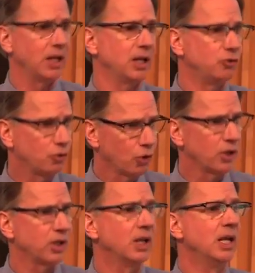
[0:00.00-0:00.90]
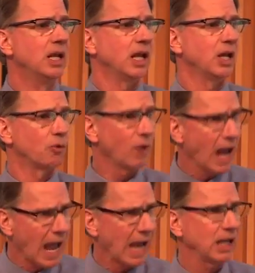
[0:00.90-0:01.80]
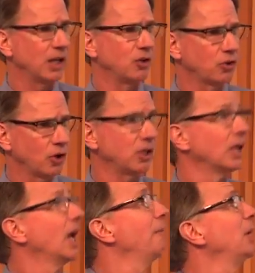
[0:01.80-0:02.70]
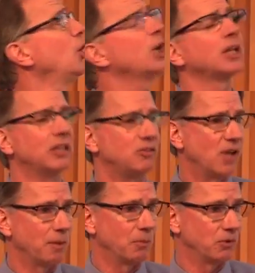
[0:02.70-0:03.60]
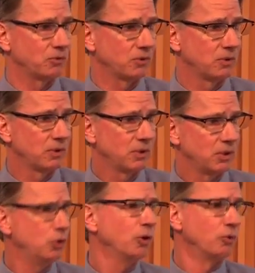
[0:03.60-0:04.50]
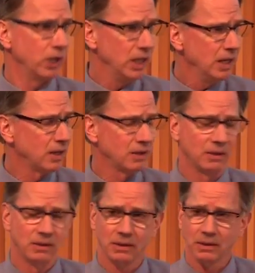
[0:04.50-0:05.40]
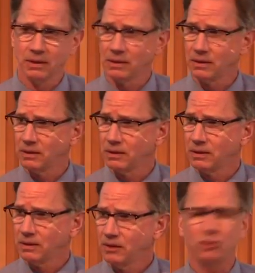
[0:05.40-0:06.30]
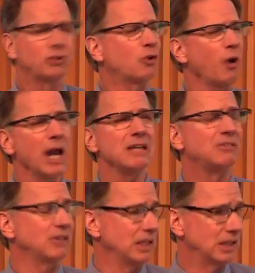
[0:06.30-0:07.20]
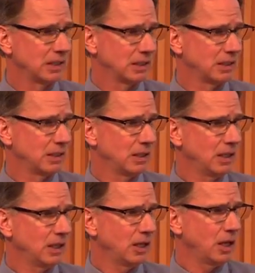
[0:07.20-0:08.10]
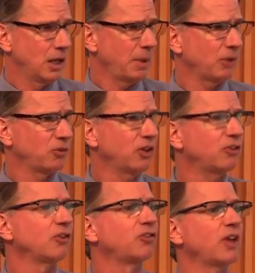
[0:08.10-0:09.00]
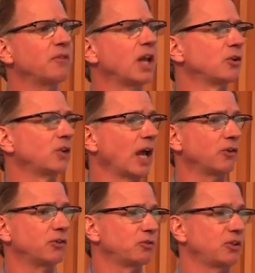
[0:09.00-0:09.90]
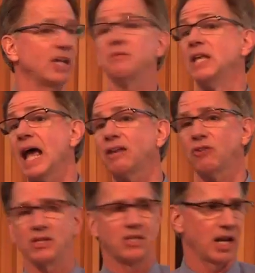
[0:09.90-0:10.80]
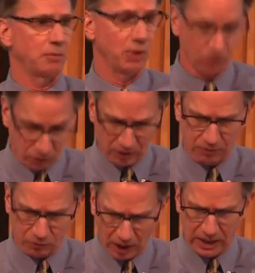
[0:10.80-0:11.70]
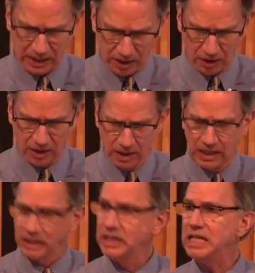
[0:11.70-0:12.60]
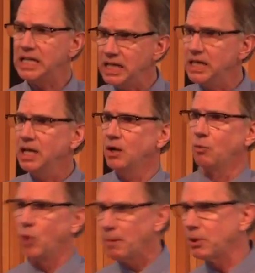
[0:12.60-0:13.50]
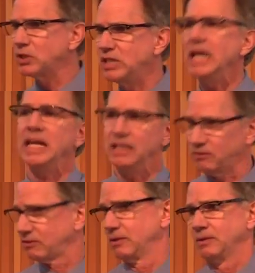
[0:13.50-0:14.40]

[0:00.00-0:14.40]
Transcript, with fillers: and Jordan and Iraq and Turkey. I mean, look at these numbers. You can read. This is crazy. About 600,000 to 700,000 have said even that's untenable, and so they've tried to get on leaky rubber dinghies